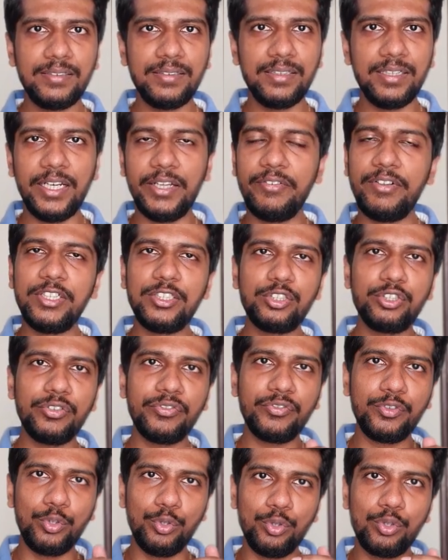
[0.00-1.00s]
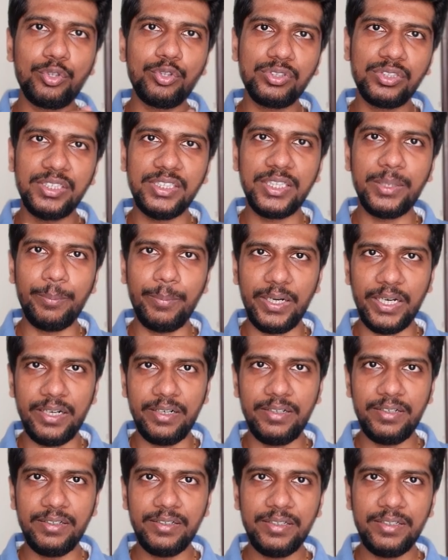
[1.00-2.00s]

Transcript: levels of glucose in the blood,